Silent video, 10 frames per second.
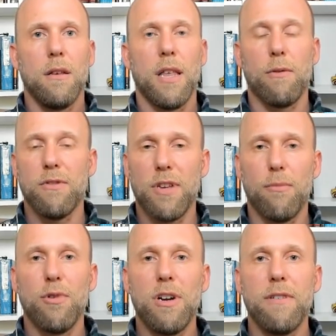Like we
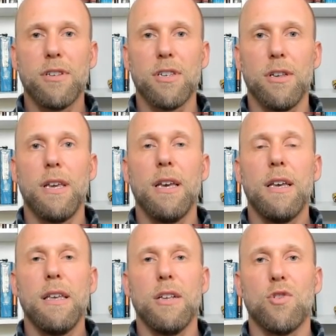said previously,
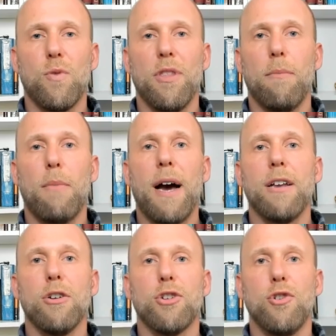it's when the
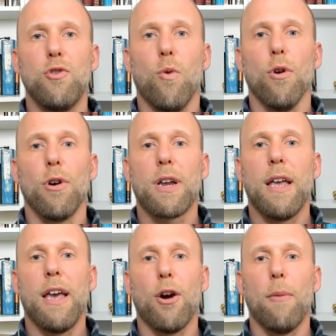miners do work
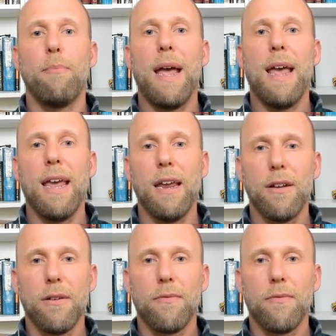and are paid.